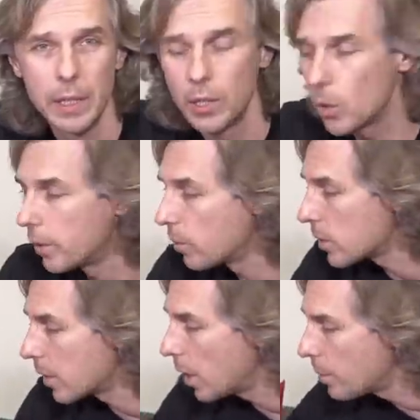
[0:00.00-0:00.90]
you know, it
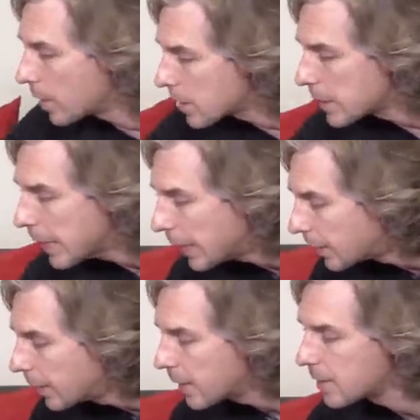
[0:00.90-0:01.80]
was cameras like
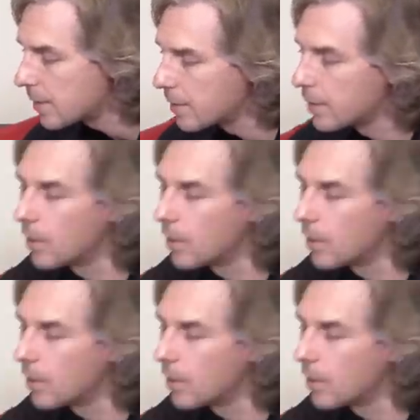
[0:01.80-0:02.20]
this.